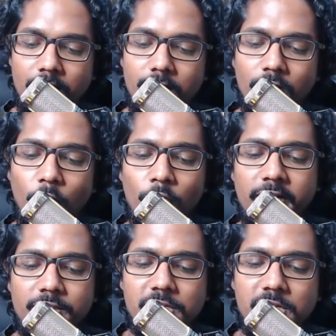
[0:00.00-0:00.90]
Know
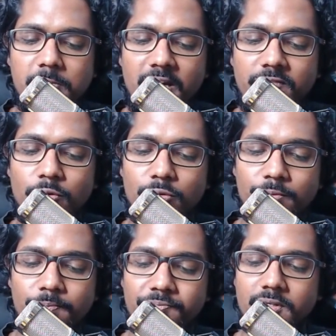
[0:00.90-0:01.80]
that this is my view.
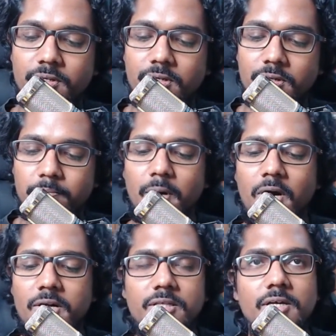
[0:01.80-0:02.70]

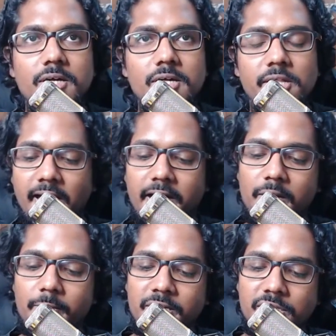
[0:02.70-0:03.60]
Birth,
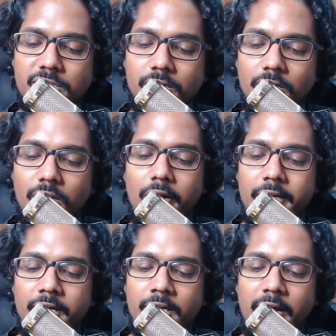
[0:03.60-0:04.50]
sacraments,
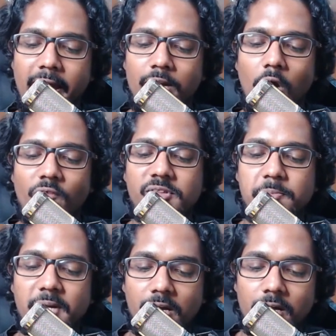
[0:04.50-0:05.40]
learning, and
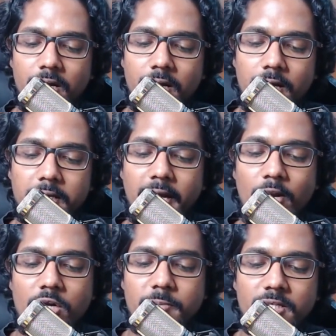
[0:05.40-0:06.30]
offspring
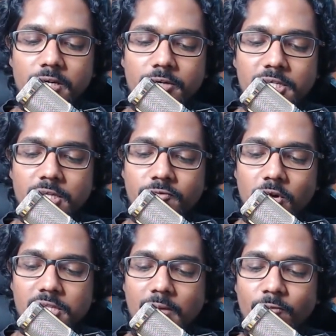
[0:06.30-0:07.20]
cannot be the reason
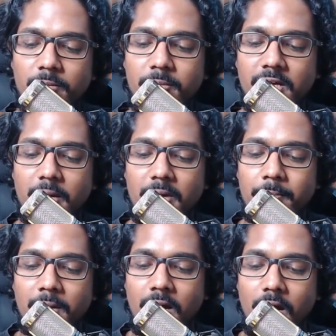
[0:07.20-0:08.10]
for someone being a
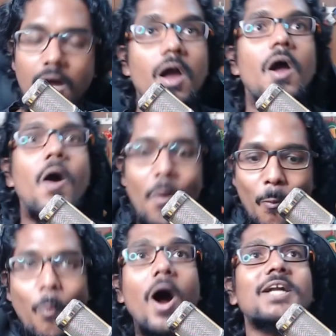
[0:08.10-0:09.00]
Brahmana.
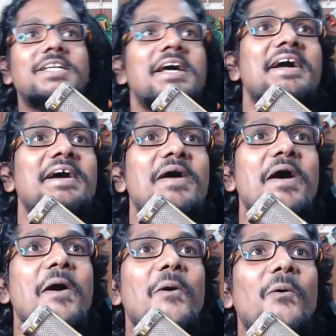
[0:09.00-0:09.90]
What?
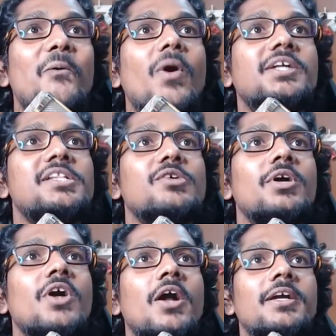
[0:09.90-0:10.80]
What is
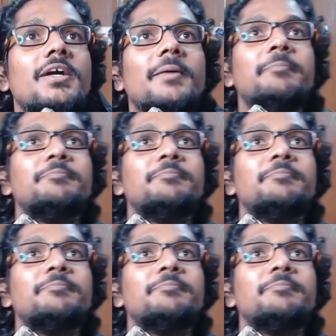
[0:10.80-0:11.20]
going on here?